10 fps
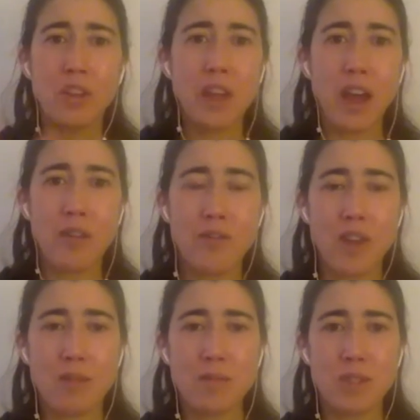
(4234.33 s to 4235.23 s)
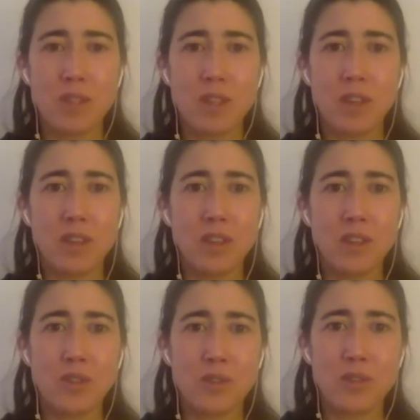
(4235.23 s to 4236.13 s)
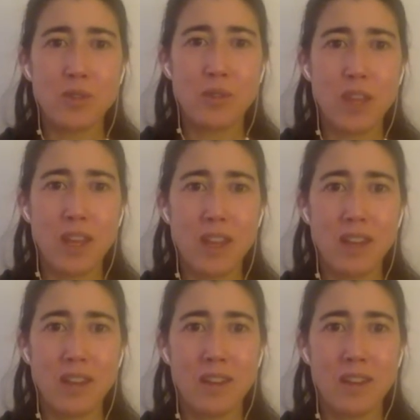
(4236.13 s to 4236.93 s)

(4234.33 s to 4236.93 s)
diaphragms in the torso and the head,